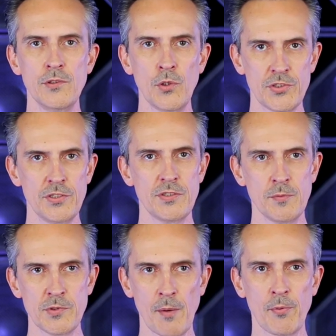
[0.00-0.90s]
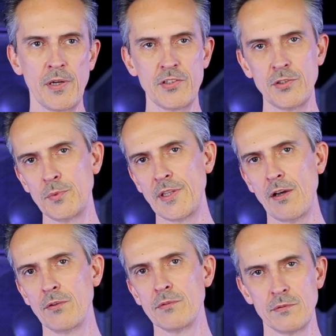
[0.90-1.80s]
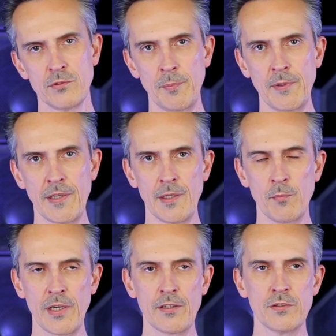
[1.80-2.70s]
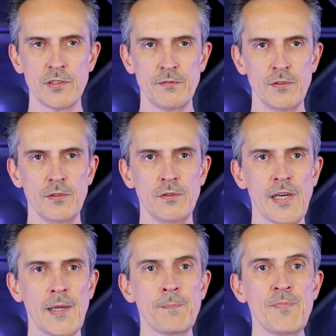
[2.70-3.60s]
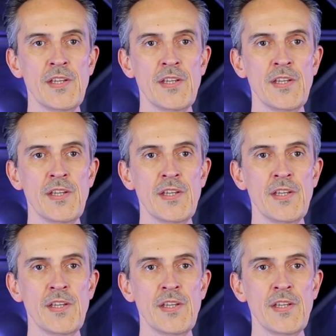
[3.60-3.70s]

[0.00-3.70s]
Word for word: your system's operation without tripping any breakers if you do that.